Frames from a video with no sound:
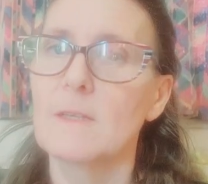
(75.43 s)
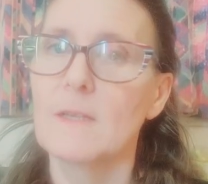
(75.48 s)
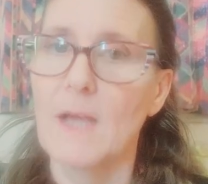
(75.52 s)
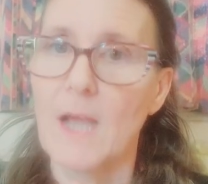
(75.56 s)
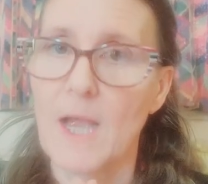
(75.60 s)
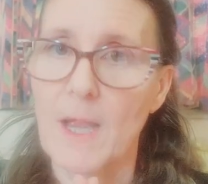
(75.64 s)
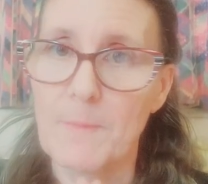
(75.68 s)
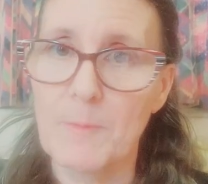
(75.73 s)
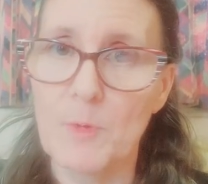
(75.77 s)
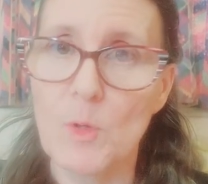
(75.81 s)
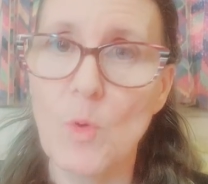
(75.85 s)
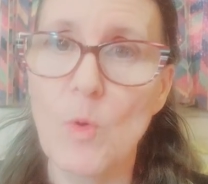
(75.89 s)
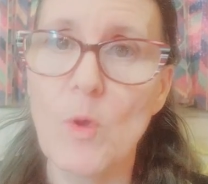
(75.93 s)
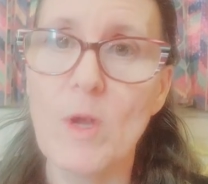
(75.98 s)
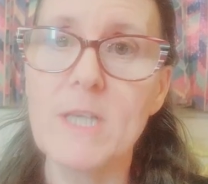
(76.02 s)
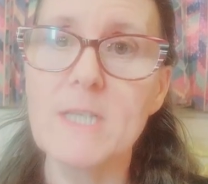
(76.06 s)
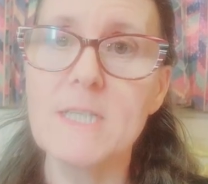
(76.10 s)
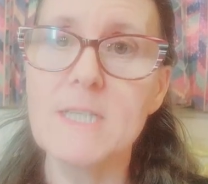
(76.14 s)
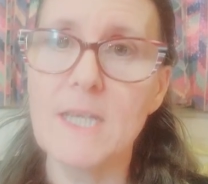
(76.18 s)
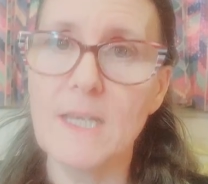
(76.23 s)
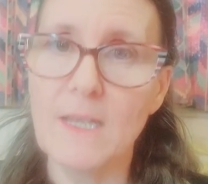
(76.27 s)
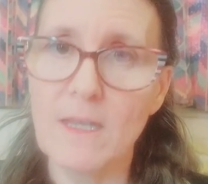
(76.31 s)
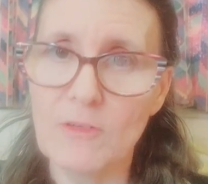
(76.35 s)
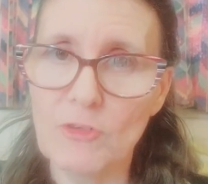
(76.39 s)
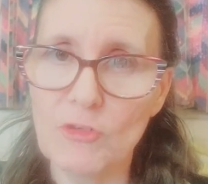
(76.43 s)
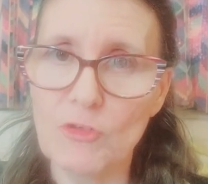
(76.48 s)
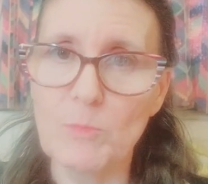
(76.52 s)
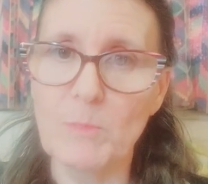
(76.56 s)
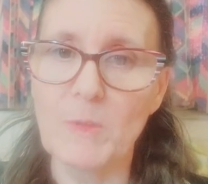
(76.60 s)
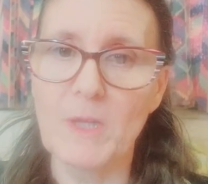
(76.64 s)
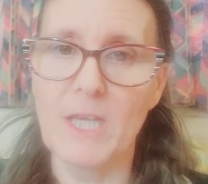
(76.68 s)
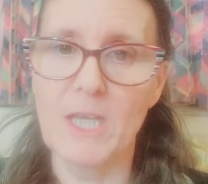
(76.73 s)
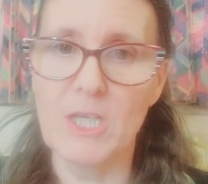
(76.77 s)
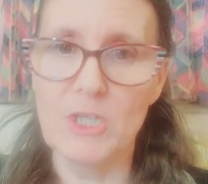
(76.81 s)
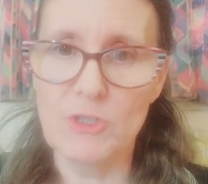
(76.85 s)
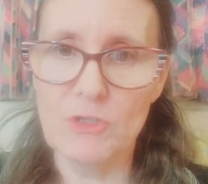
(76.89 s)
I'm going to
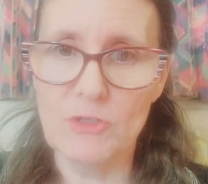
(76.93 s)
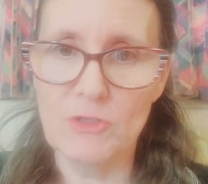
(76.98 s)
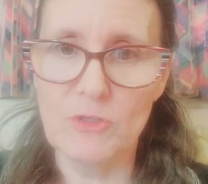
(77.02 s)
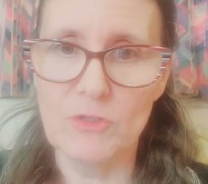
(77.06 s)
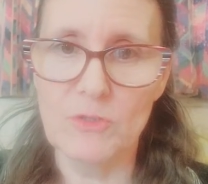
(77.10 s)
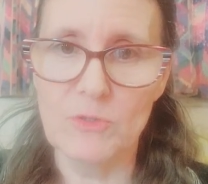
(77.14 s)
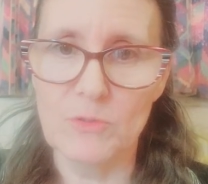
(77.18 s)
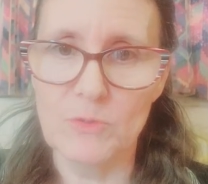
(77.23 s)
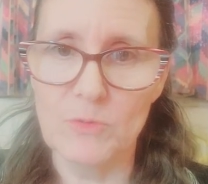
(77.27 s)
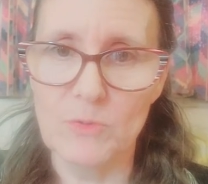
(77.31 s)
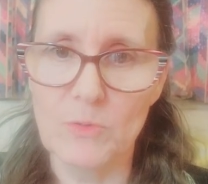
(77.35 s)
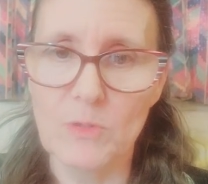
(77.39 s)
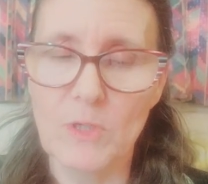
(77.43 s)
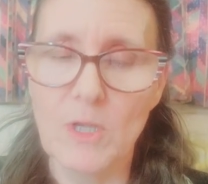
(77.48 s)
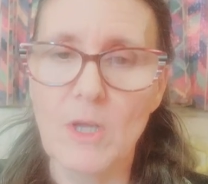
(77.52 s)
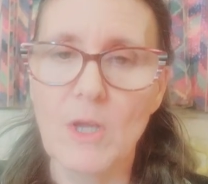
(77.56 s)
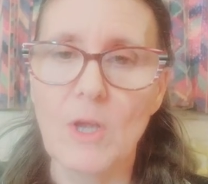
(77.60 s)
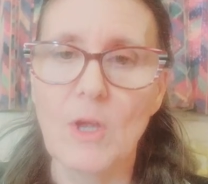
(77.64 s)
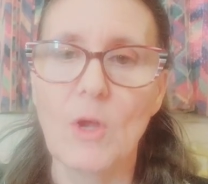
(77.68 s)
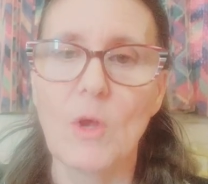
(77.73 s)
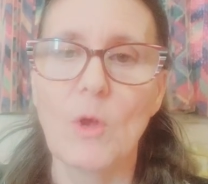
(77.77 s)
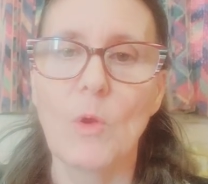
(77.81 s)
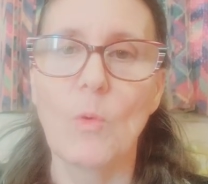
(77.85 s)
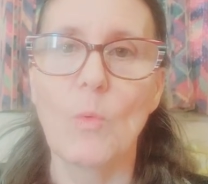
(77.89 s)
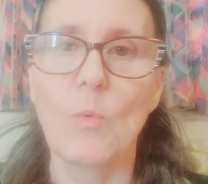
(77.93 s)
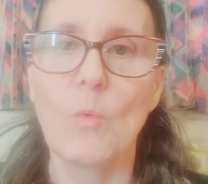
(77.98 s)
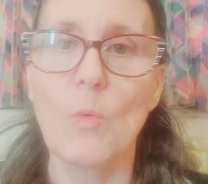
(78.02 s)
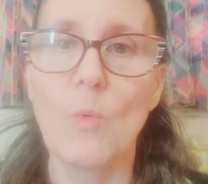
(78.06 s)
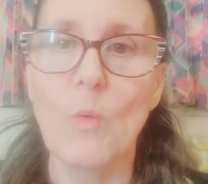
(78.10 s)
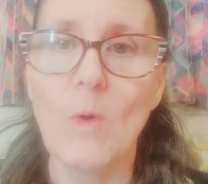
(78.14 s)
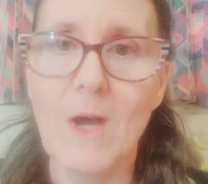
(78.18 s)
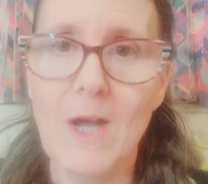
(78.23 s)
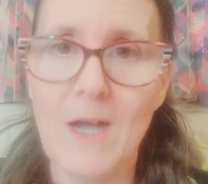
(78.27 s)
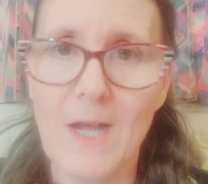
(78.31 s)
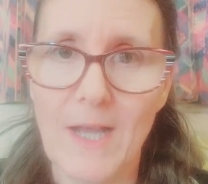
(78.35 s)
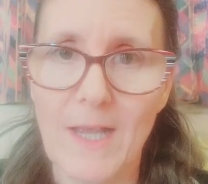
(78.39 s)
explain to you
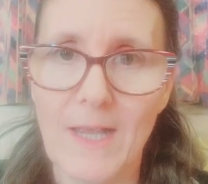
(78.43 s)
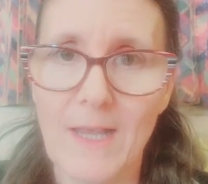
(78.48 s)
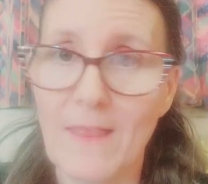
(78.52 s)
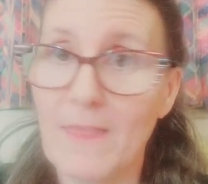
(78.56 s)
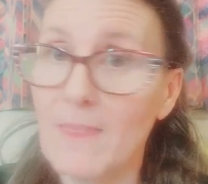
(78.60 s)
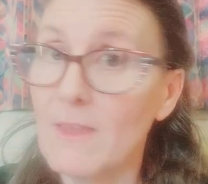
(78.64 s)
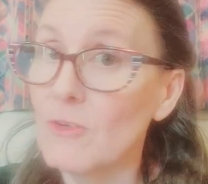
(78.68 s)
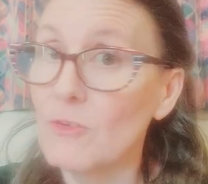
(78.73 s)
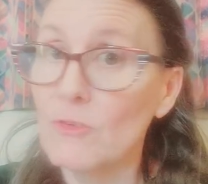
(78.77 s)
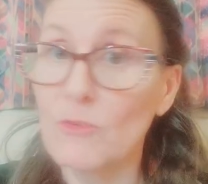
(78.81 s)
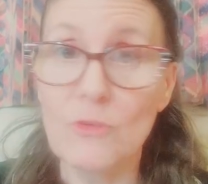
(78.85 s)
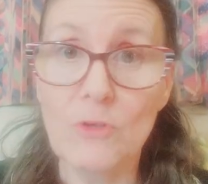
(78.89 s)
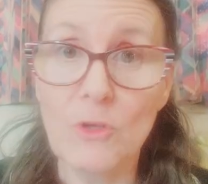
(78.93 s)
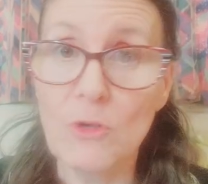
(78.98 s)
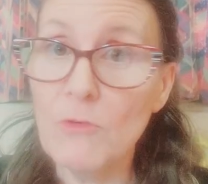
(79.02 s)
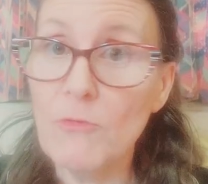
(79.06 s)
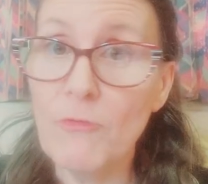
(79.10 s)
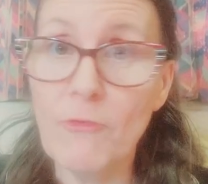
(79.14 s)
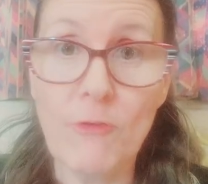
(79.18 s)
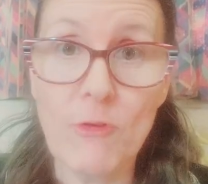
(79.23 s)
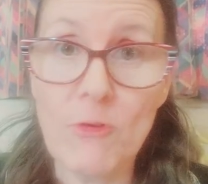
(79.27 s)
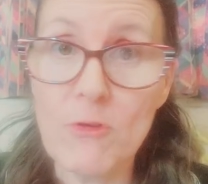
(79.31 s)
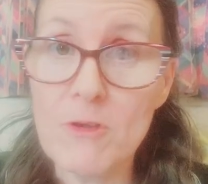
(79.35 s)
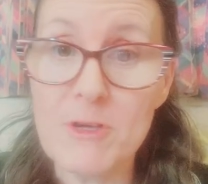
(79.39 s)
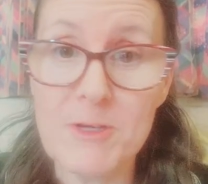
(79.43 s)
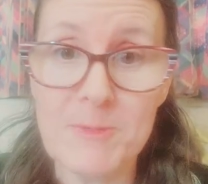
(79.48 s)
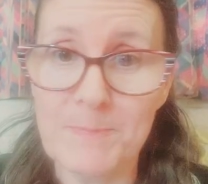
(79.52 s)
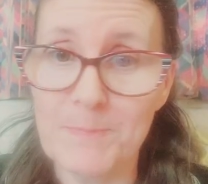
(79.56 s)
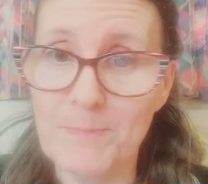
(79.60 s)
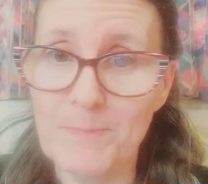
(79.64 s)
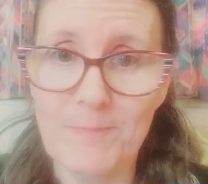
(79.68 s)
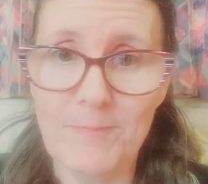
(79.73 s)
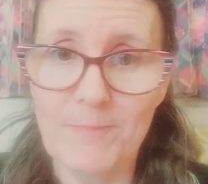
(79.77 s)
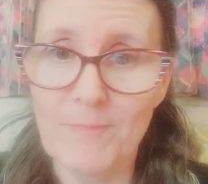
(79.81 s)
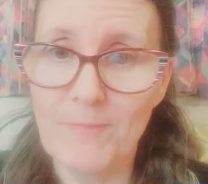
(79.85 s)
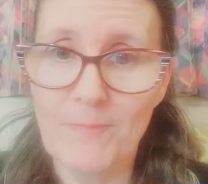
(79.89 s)
why. There's no
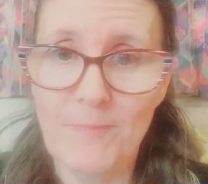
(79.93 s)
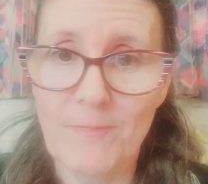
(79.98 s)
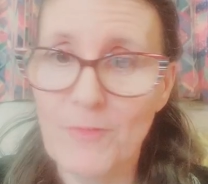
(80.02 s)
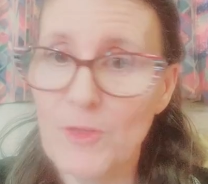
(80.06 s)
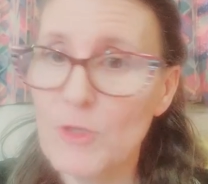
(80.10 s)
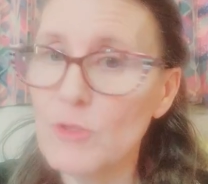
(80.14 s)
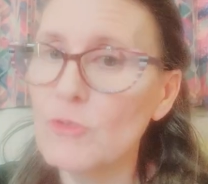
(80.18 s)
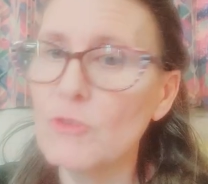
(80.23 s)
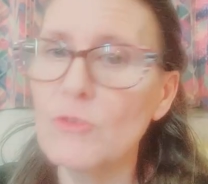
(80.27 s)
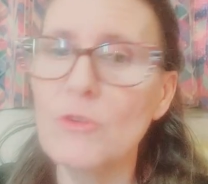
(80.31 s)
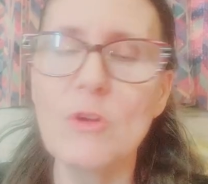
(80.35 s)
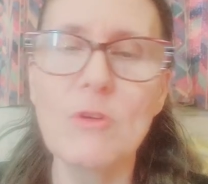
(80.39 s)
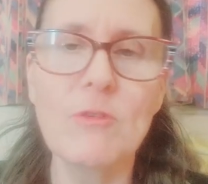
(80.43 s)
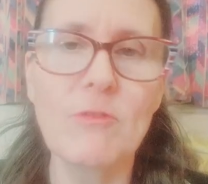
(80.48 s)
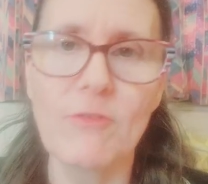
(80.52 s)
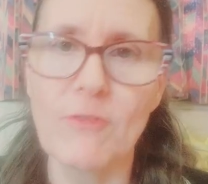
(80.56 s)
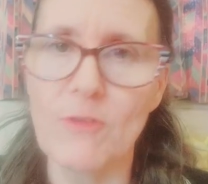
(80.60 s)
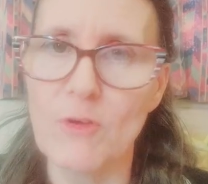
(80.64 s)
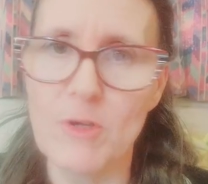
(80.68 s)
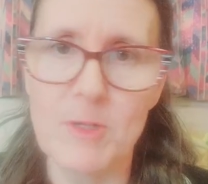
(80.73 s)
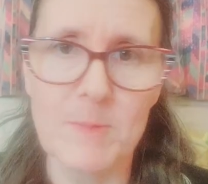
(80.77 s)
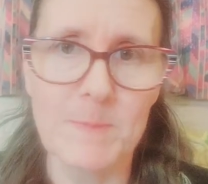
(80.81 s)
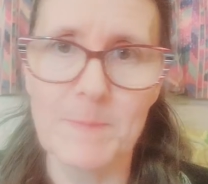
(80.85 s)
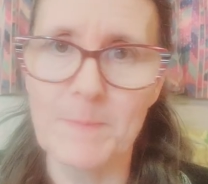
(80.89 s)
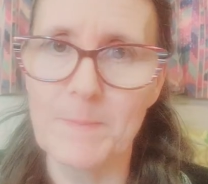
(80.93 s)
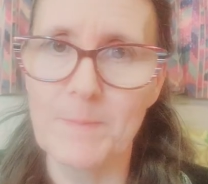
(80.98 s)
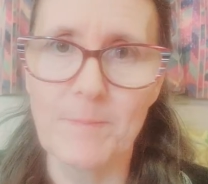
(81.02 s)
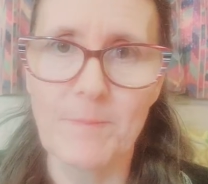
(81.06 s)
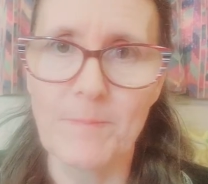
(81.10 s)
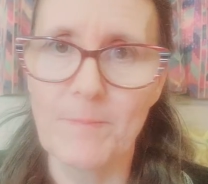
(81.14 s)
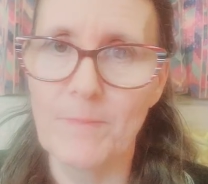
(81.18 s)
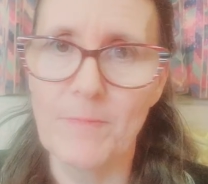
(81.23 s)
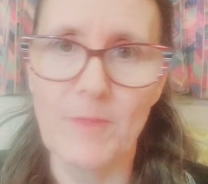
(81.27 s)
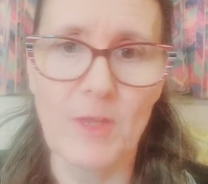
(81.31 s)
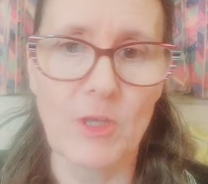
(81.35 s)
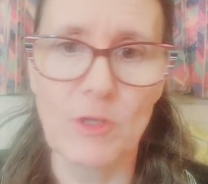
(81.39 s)
form
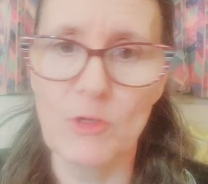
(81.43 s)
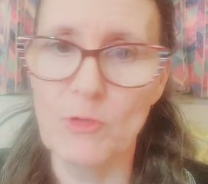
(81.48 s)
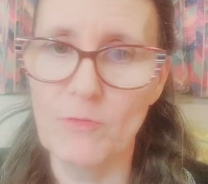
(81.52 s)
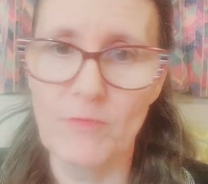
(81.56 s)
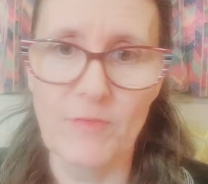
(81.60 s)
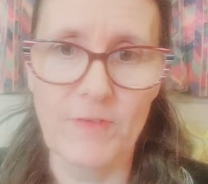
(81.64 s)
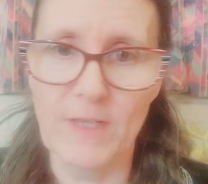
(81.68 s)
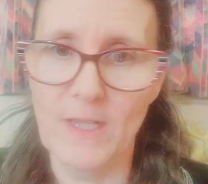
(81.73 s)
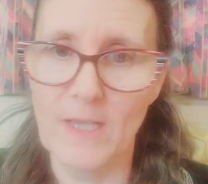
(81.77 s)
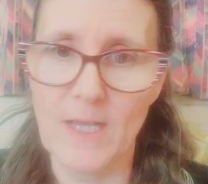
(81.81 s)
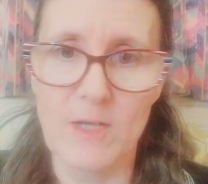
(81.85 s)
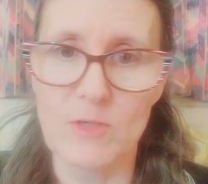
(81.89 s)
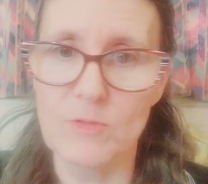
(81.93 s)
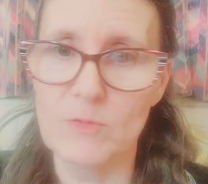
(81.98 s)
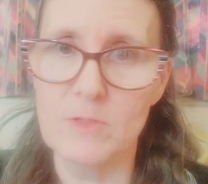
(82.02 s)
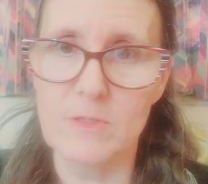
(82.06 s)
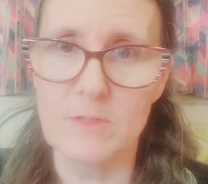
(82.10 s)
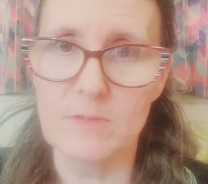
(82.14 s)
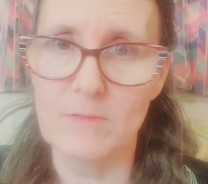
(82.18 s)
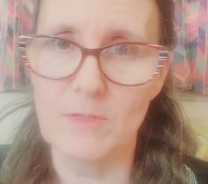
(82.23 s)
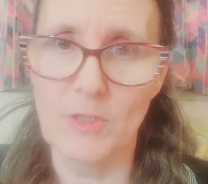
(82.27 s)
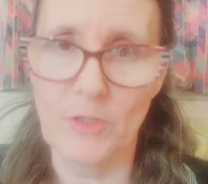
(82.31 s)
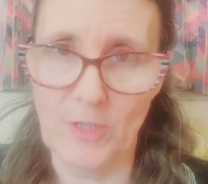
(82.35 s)
that you fill out.